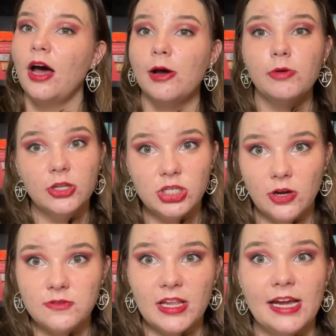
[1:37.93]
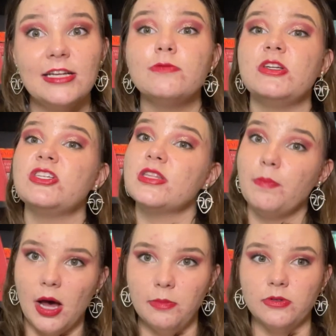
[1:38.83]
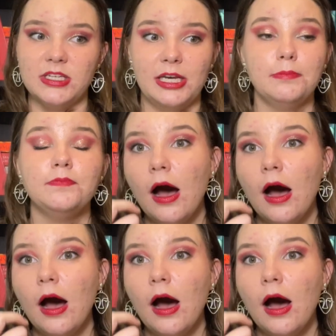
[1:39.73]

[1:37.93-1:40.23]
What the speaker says: I'm on the Shelf Slayers, which is the purple team.